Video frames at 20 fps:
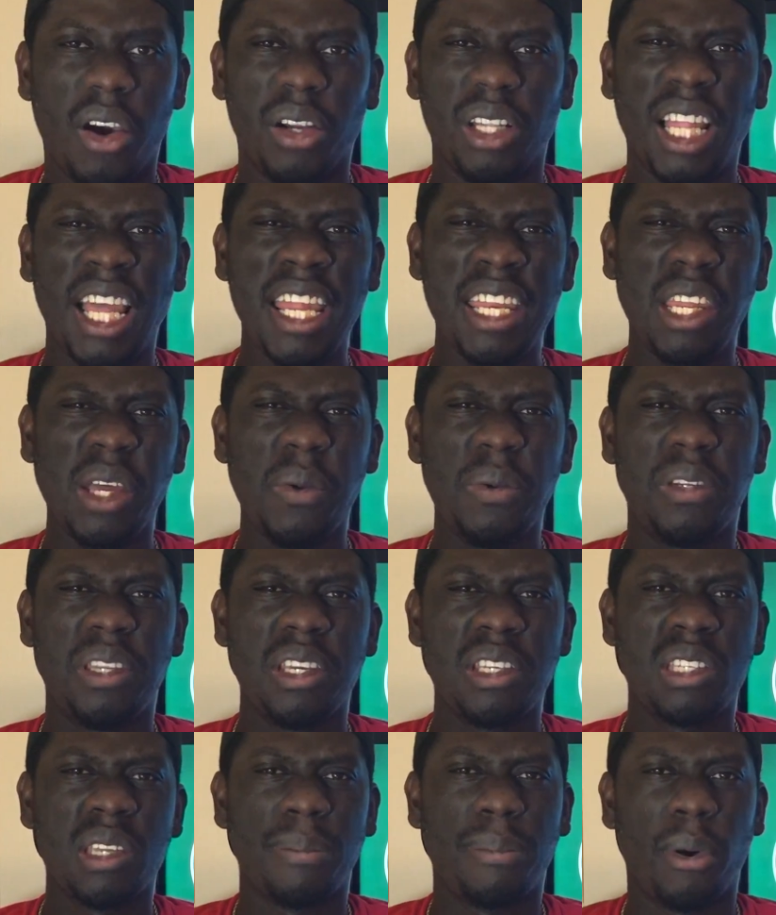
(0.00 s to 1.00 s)
Orlando
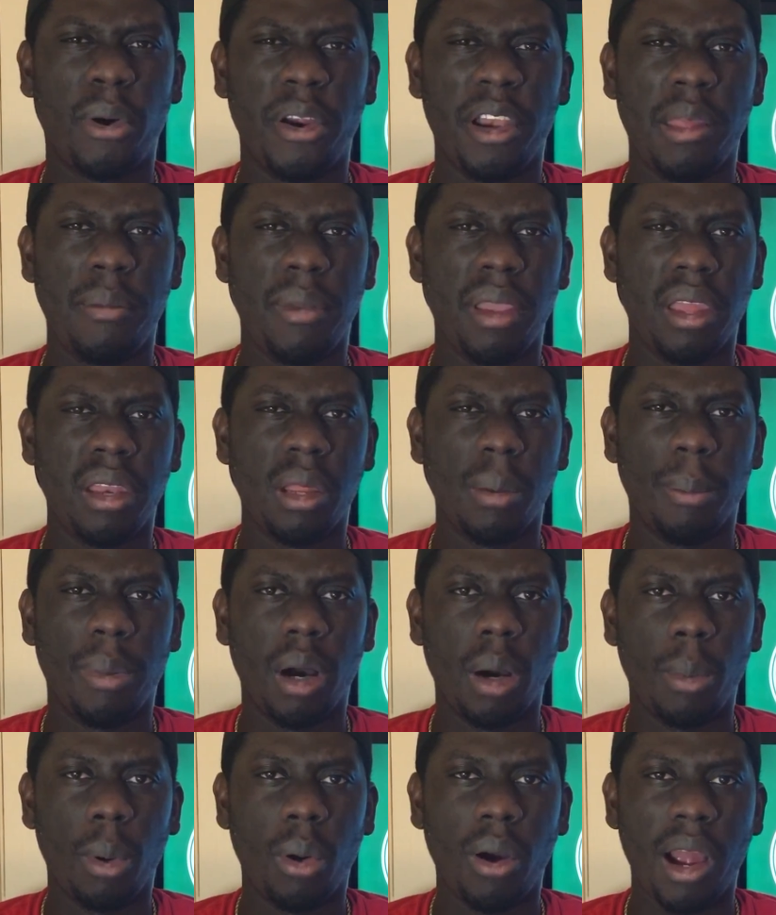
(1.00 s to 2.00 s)
disappointed me in the
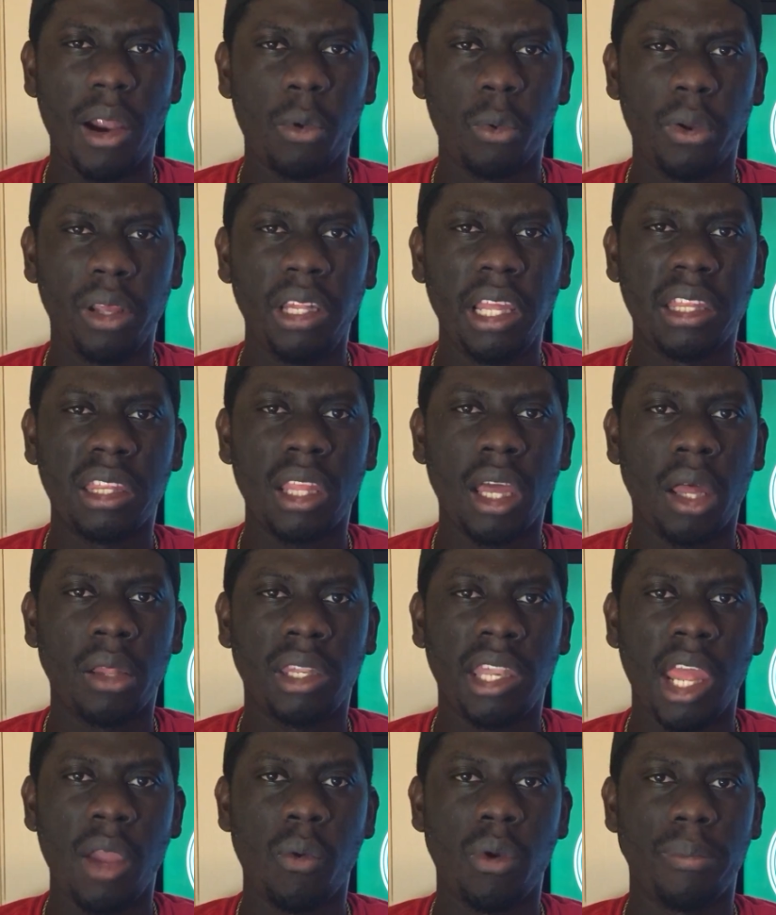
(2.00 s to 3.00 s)
bubble. I really
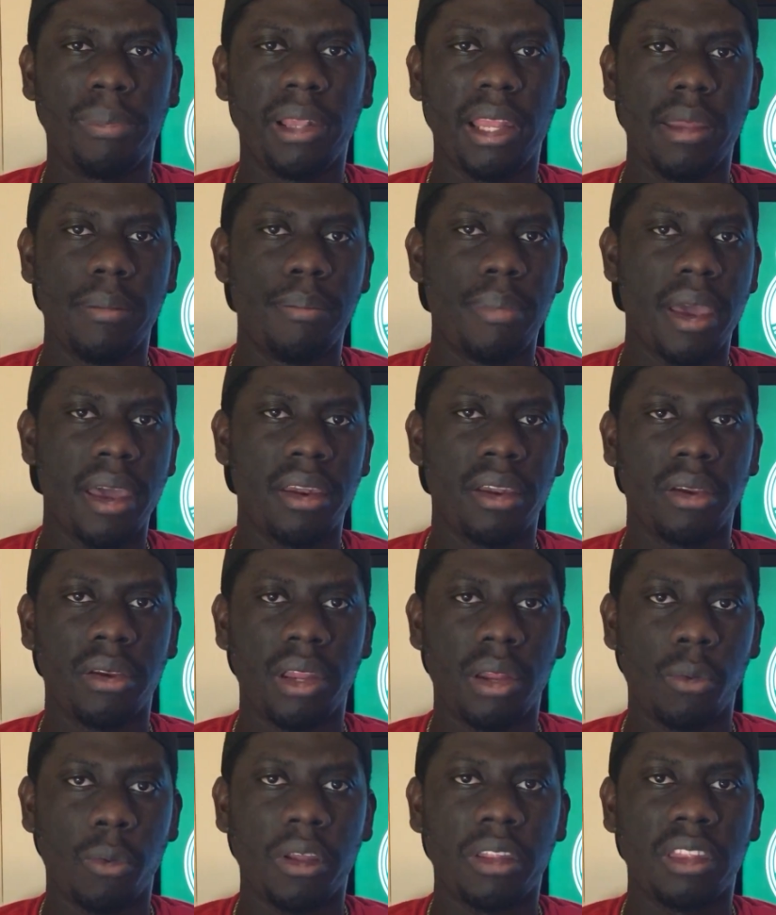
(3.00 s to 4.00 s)
thought they would play better
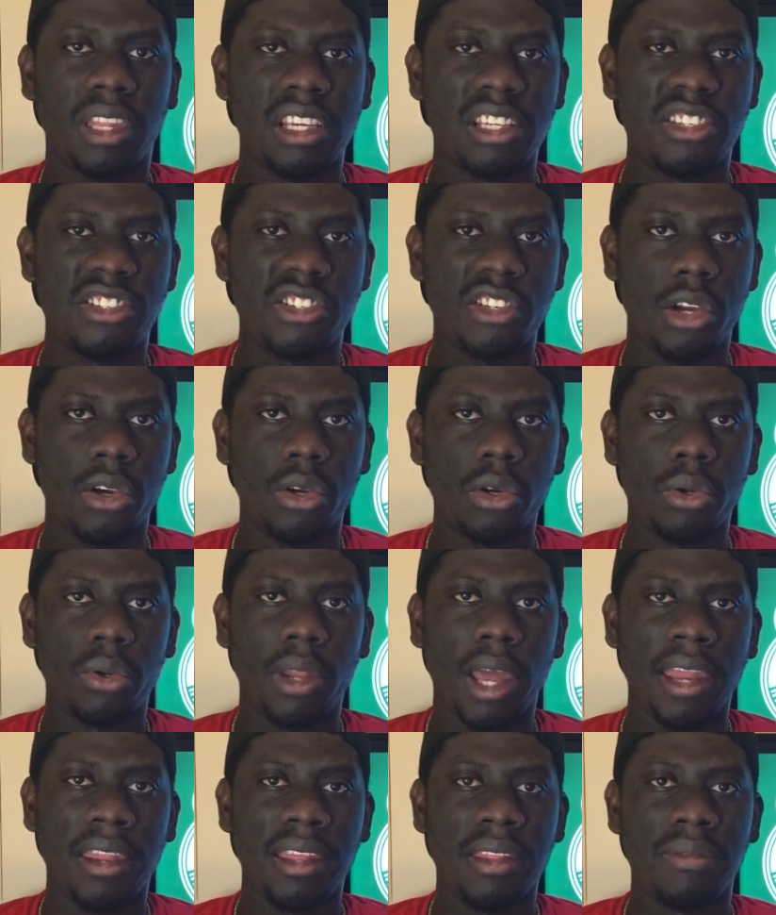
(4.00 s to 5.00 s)
than what they showed.
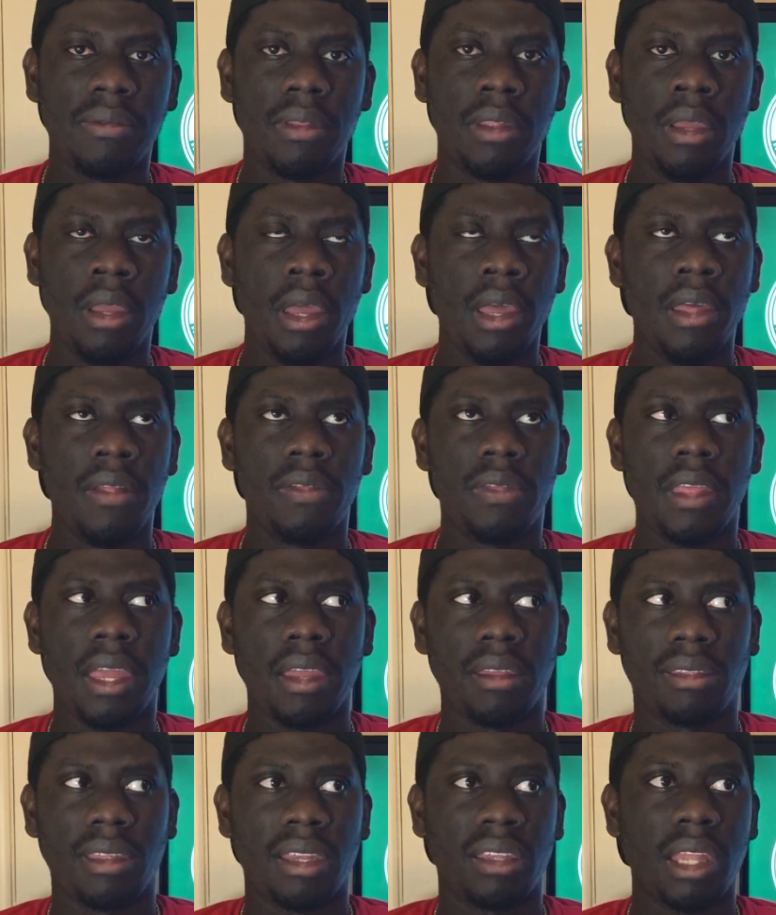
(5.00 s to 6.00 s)
I didn't
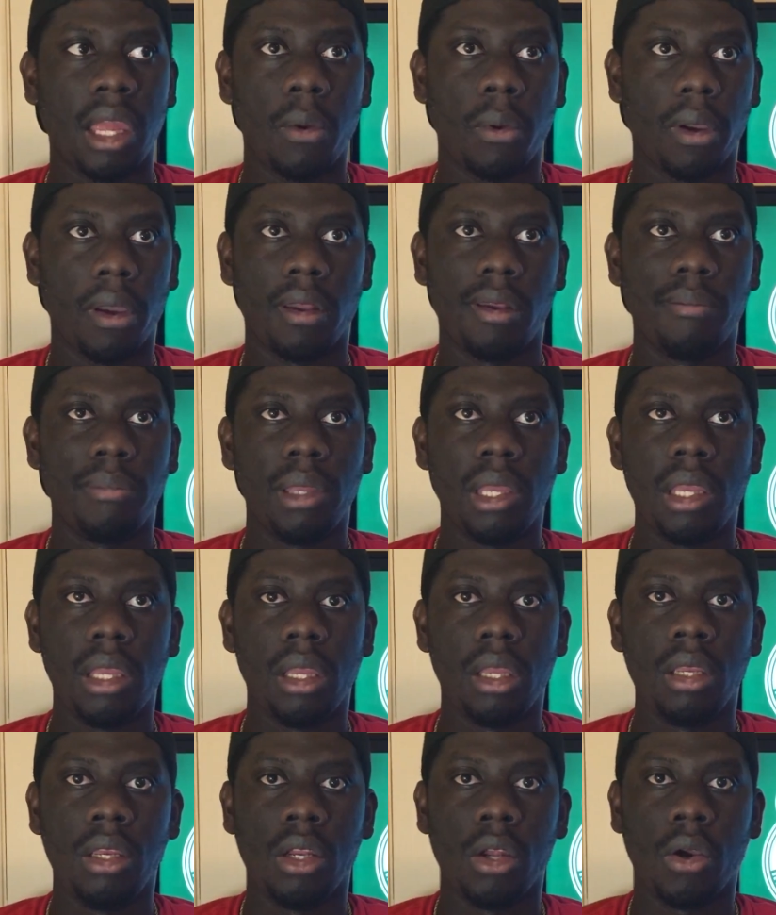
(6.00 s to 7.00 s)
think that they were going to
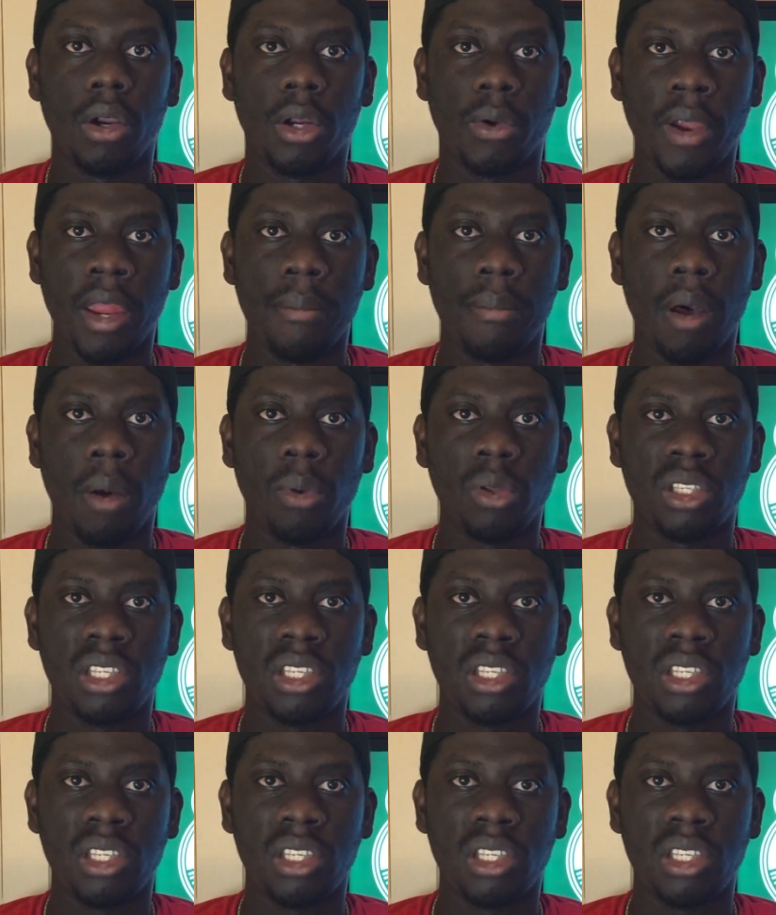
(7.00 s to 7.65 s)
be, you know, a great bubble